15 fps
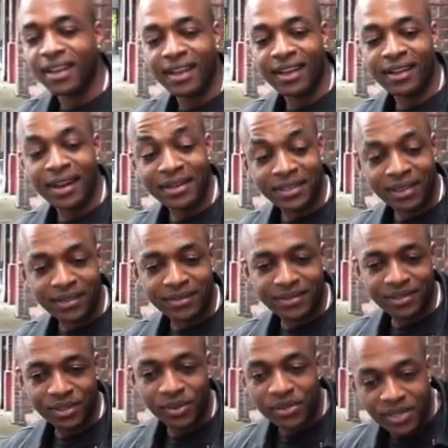And I did
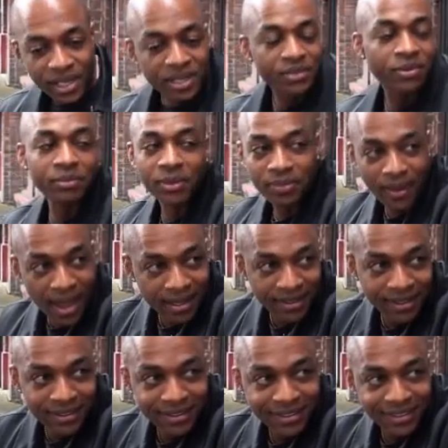2 scenes from the
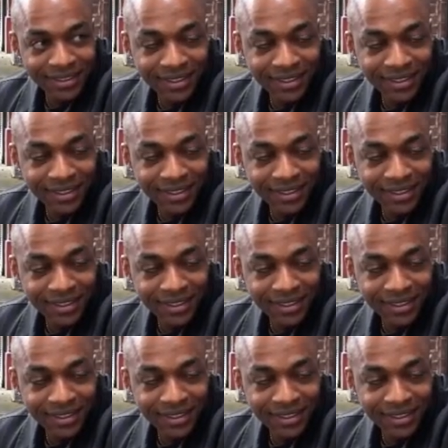pilot,